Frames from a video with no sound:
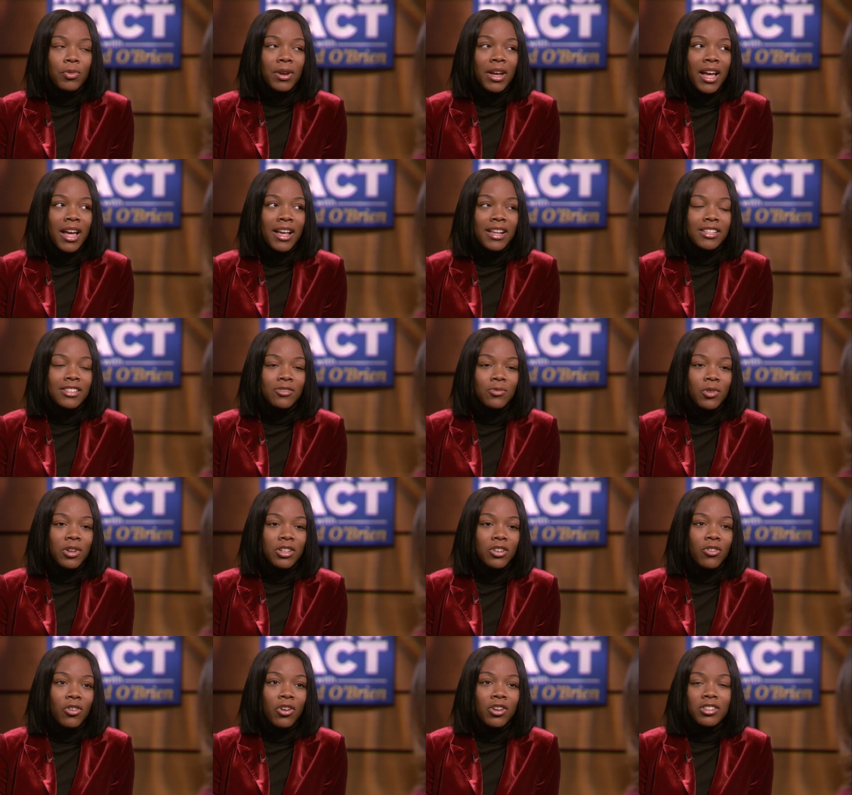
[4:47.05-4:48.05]
of guys want
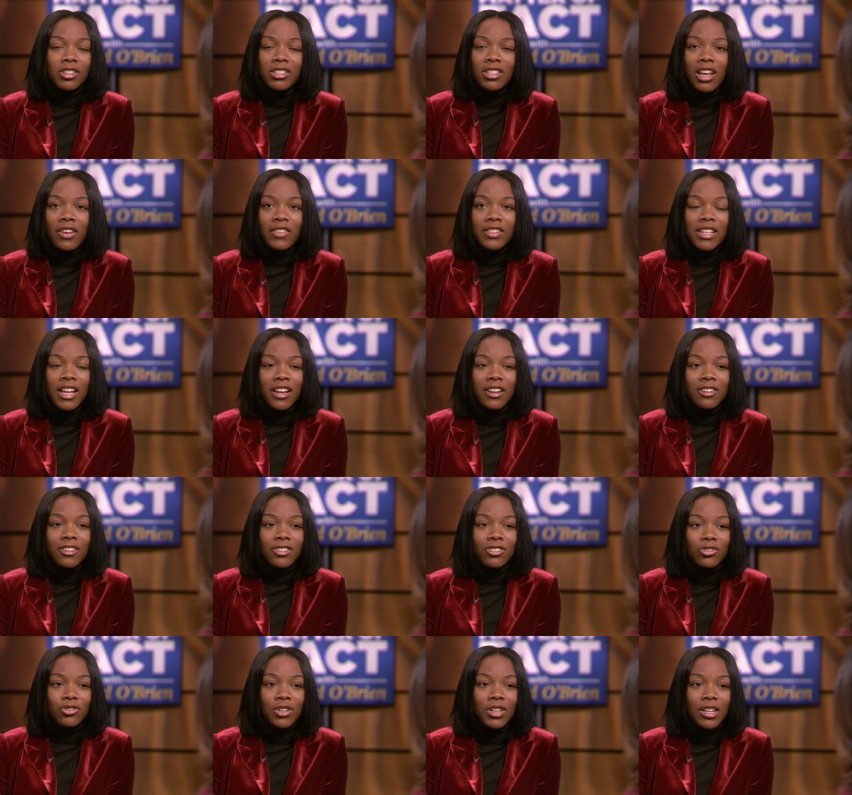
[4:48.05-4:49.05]
to cross this other side of the
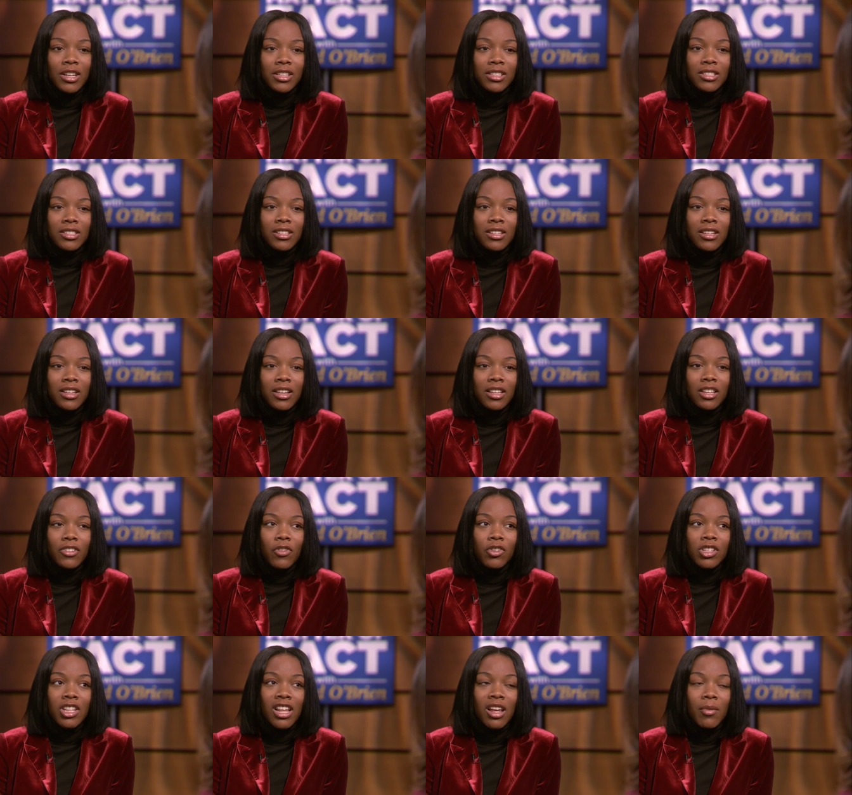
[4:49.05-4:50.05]
street,
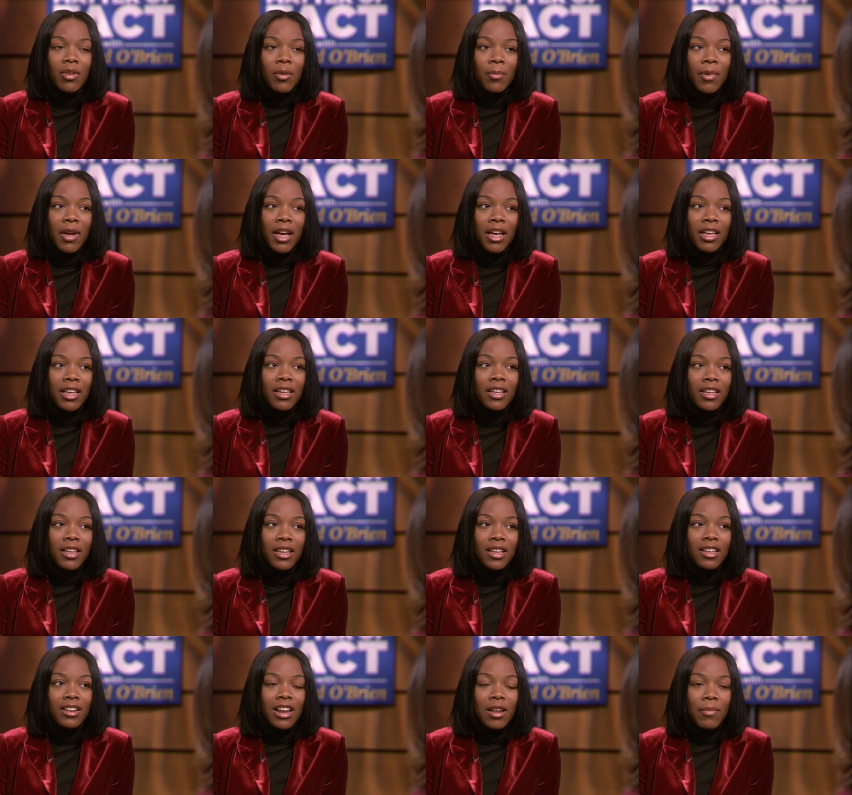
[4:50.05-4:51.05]
specifically in mind.
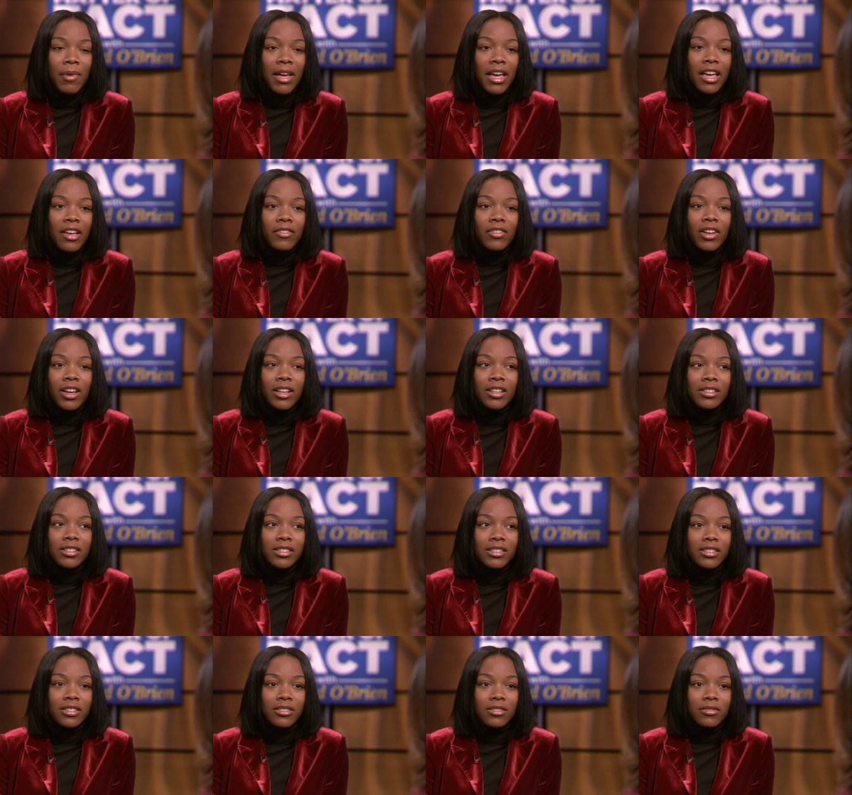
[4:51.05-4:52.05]
they might have
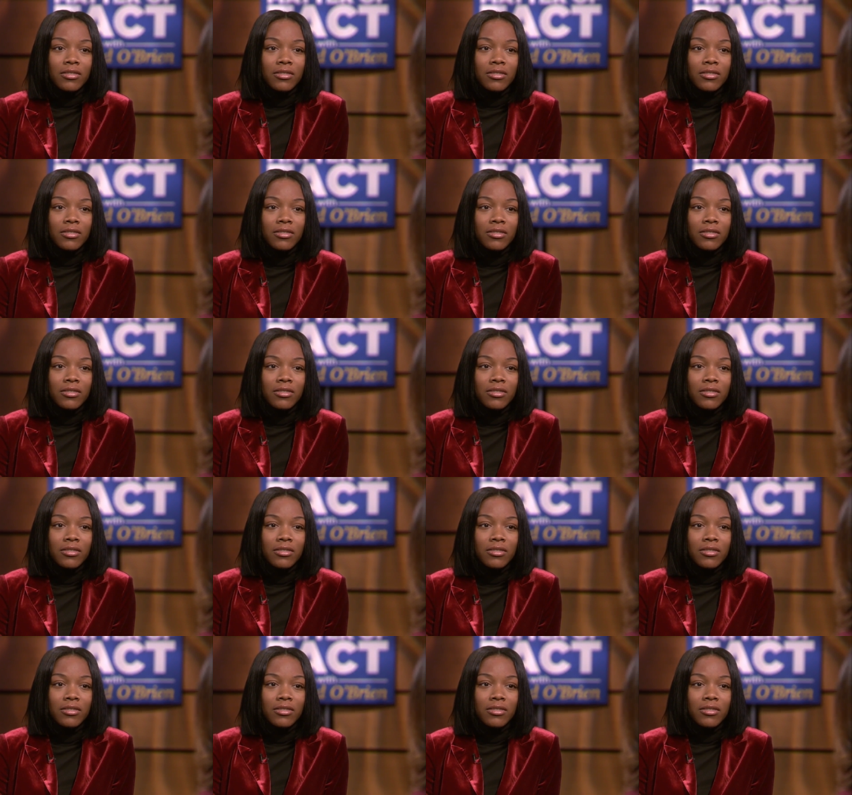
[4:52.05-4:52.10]
guns.